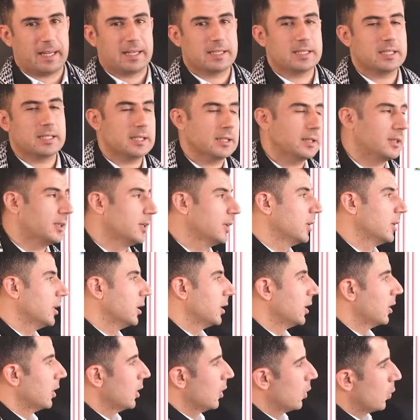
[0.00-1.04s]
E.
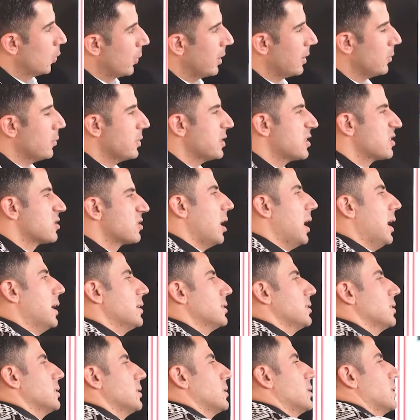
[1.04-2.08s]
When we
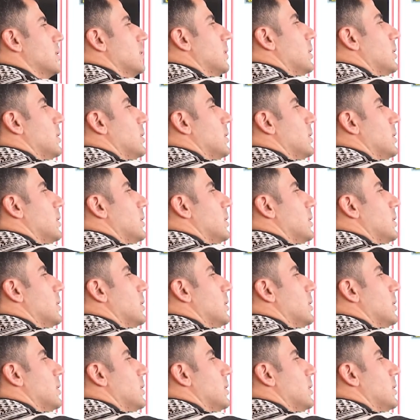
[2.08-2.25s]
started,